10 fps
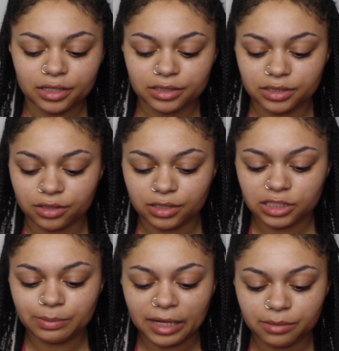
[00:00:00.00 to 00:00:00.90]
So this
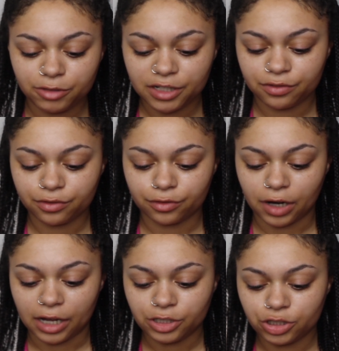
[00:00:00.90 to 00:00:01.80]
is by the brand
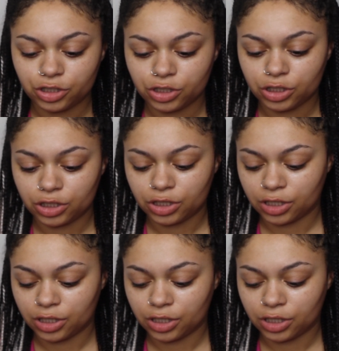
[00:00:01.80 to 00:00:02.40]
Fresh,